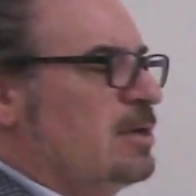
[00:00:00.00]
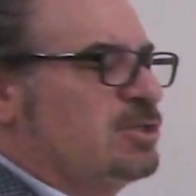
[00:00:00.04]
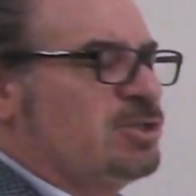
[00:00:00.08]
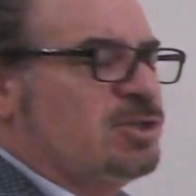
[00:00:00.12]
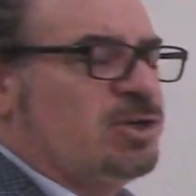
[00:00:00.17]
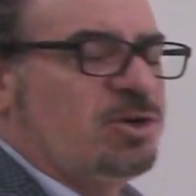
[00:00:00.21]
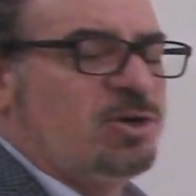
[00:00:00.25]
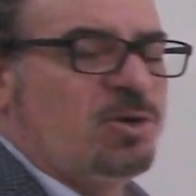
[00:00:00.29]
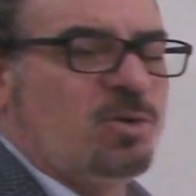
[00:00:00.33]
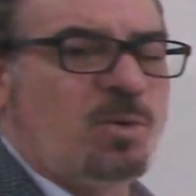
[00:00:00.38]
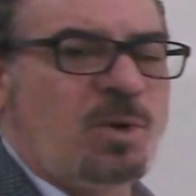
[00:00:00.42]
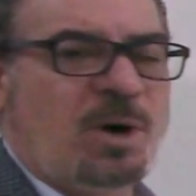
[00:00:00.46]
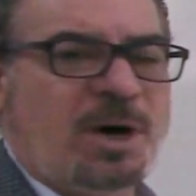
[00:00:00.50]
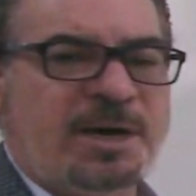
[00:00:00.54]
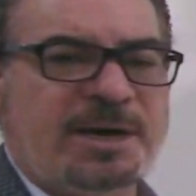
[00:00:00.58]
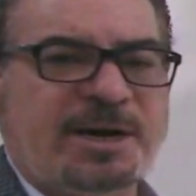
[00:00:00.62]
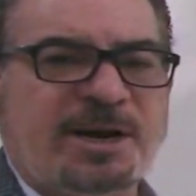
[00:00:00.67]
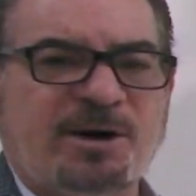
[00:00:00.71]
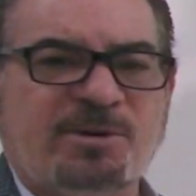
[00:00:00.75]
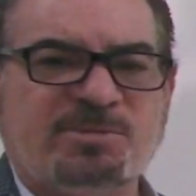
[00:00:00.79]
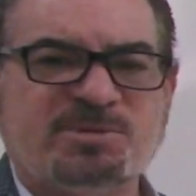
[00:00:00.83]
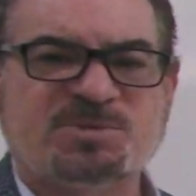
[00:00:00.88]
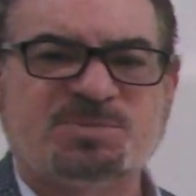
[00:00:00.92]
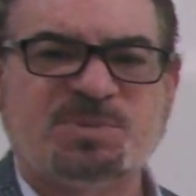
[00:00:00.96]
show you why it
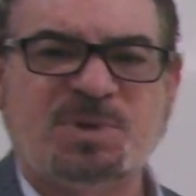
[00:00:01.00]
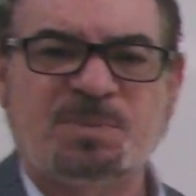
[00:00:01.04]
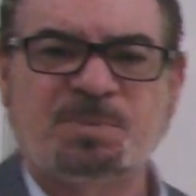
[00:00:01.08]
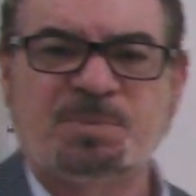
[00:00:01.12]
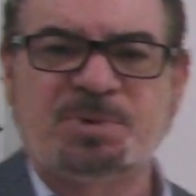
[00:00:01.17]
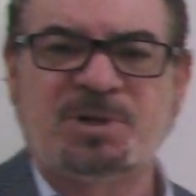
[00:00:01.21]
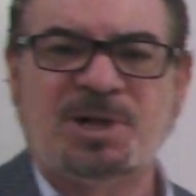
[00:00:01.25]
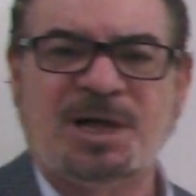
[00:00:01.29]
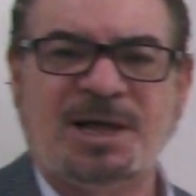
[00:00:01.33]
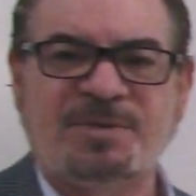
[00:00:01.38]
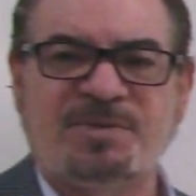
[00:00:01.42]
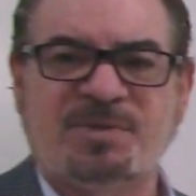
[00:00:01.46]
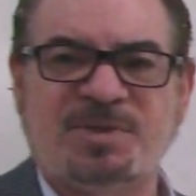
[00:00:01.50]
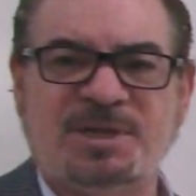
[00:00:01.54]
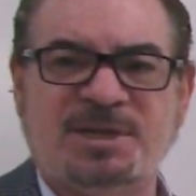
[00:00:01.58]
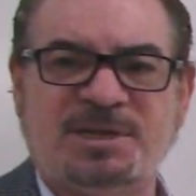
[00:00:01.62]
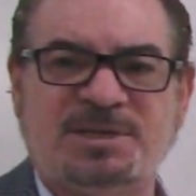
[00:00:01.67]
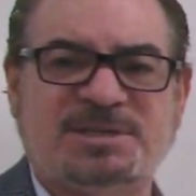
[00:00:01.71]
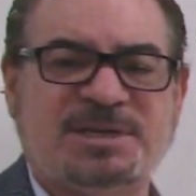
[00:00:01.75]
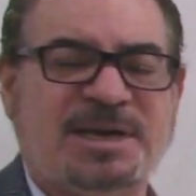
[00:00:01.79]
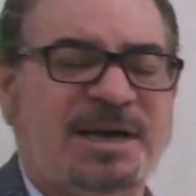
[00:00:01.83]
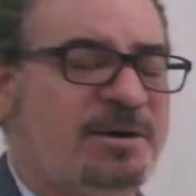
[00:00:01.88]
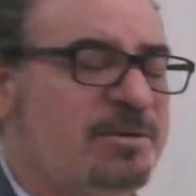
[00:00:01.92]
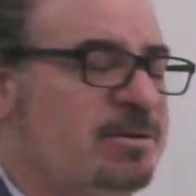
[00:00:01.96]
helps me plot
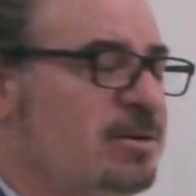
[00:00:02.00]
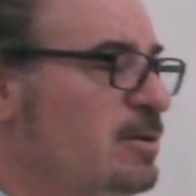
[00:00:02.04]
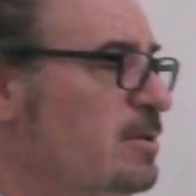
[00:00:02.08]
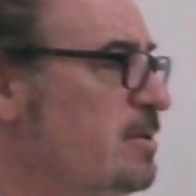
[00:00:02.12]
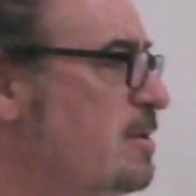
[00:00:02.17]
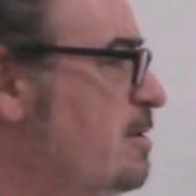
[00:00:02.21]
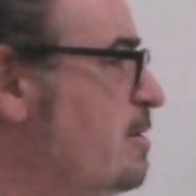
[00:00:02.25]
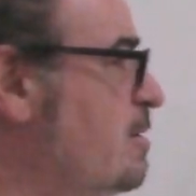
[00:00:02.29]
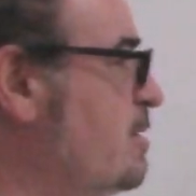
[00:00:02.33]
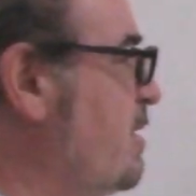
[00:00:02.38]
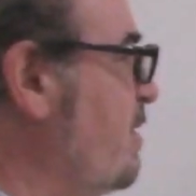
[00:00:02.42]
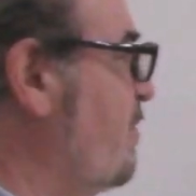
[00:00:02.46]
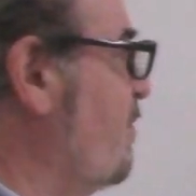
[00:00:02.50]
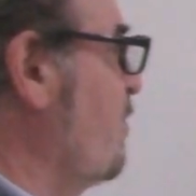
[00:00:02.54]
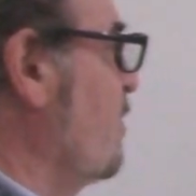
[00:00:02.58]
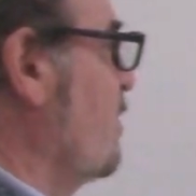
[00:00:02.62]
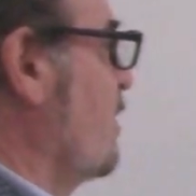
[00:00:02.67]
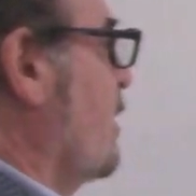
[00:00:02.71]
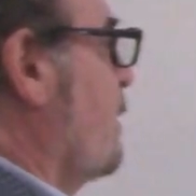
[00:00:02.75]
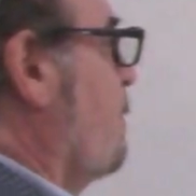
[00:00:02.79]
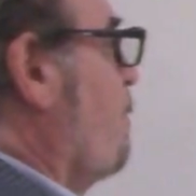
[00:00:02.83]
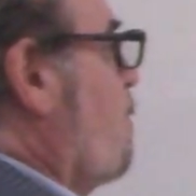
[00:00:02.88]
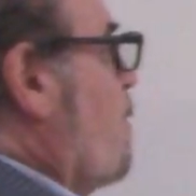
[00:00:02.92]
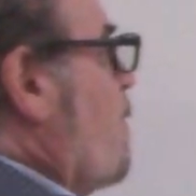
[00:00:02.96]
things out a little
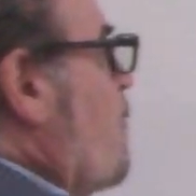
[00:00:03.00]
differently.